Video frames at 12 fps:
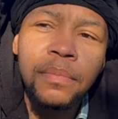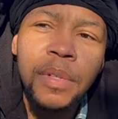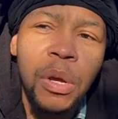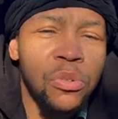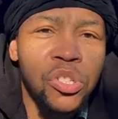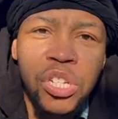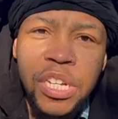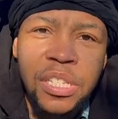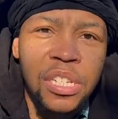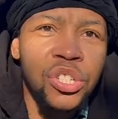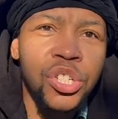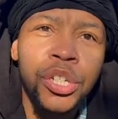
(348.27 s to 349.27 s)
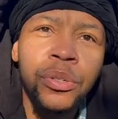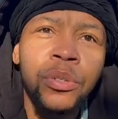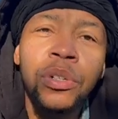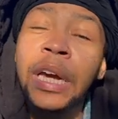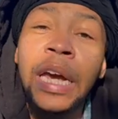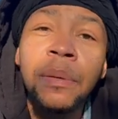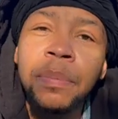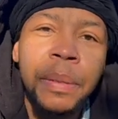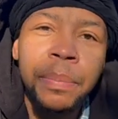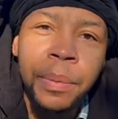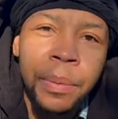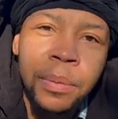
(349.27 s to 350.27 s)
it was just in general gay
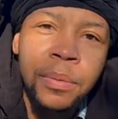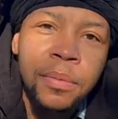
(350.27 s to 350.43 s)
people.